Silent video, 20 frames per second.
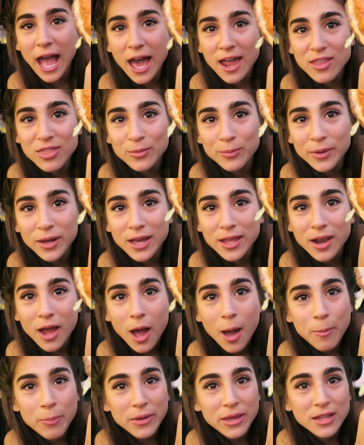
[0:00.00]
out of the bun
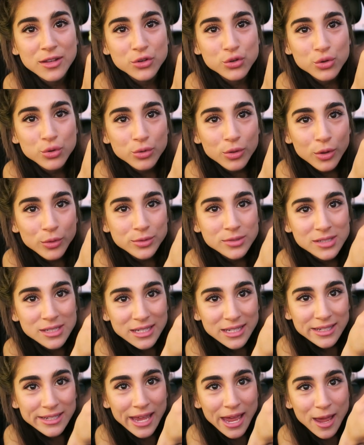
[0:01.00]
up into those
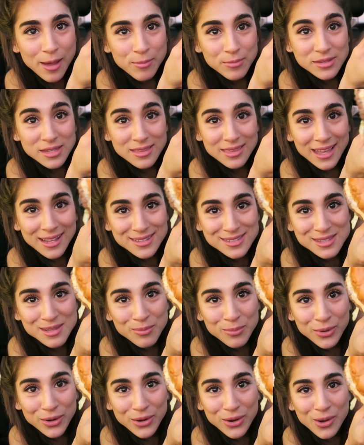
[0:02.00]
DMs. That's the
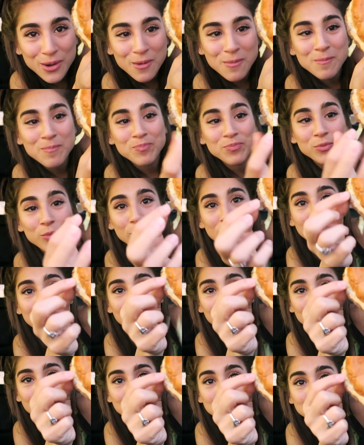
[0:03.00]
burger right
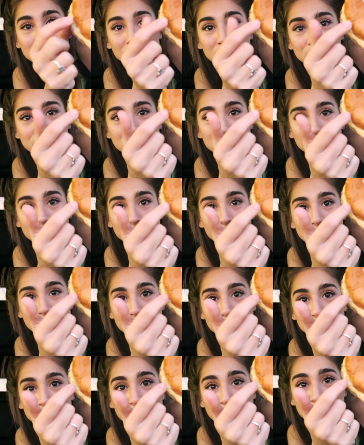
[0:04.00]
here. Here's the
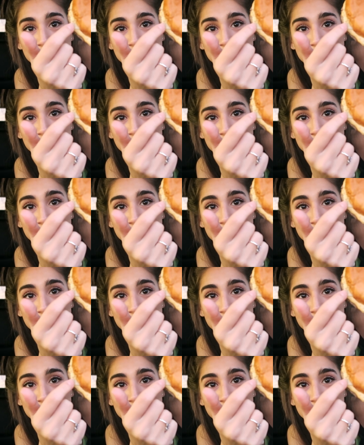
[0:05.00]
bun.